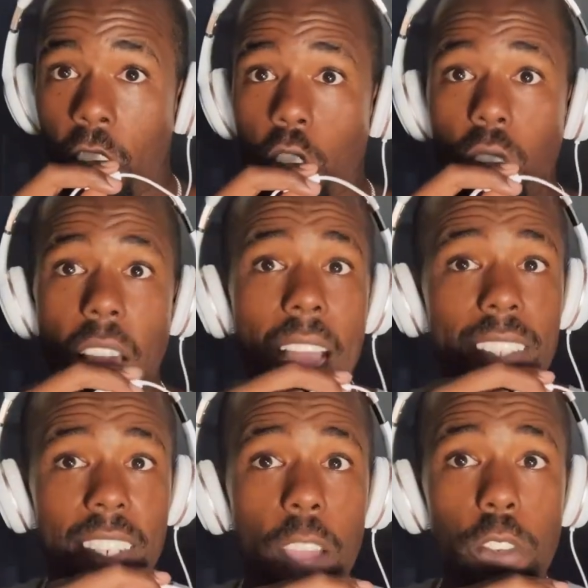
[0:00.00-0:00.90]

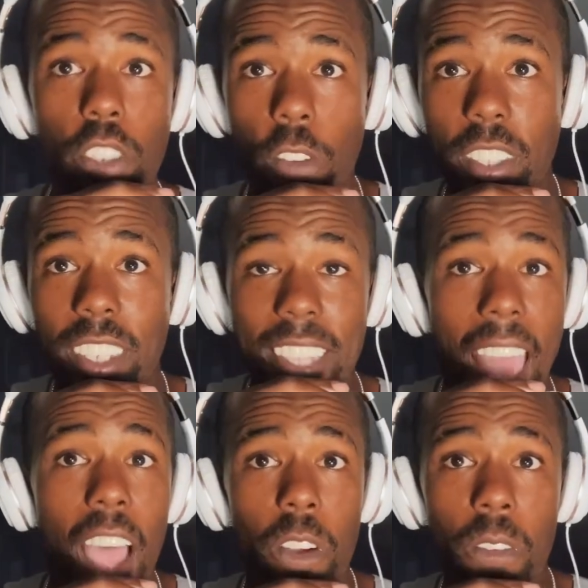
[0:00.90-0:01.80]
utilized the devil's services.
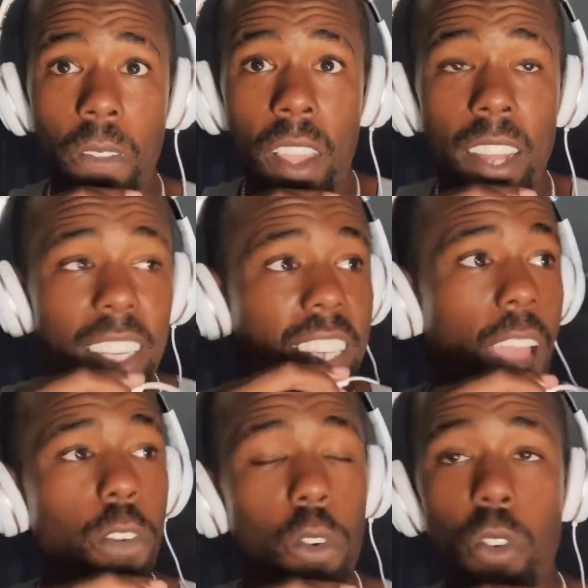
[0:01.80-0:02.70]
Now, the
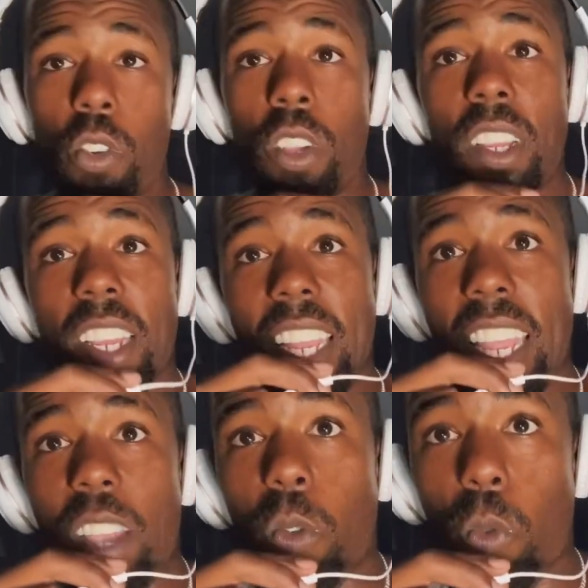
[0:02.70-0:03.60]
devil,
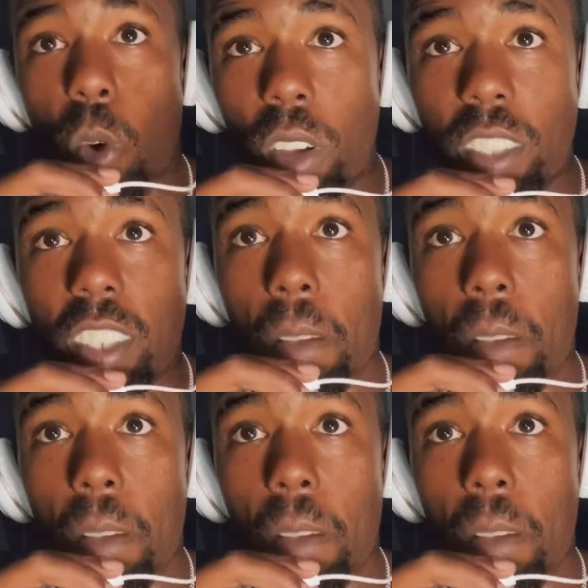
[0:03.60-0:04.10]
it wants